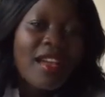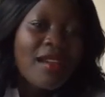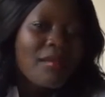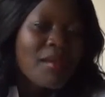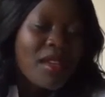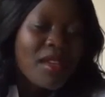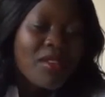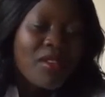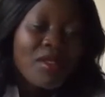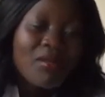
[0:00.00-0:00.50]

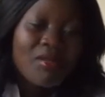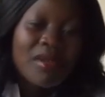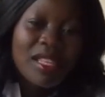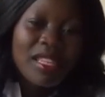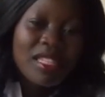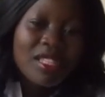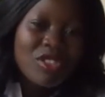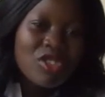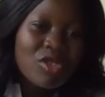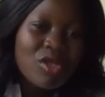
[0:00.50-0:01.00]
May God
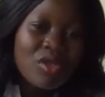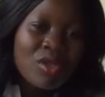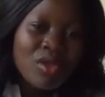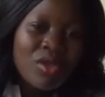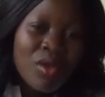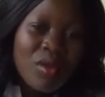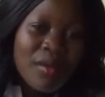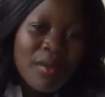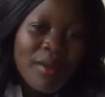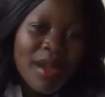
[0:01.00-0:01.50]
bless you
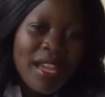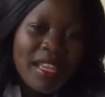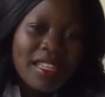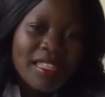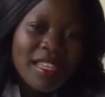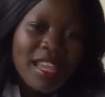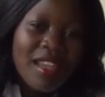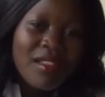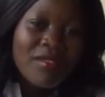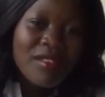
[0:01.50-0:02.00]
so
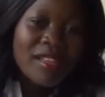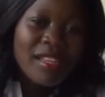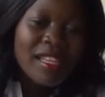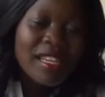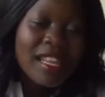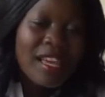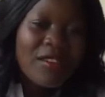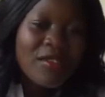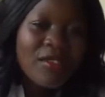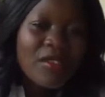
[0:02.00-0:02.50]
much. I really
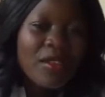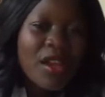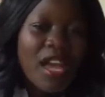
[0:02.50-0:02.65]
love you.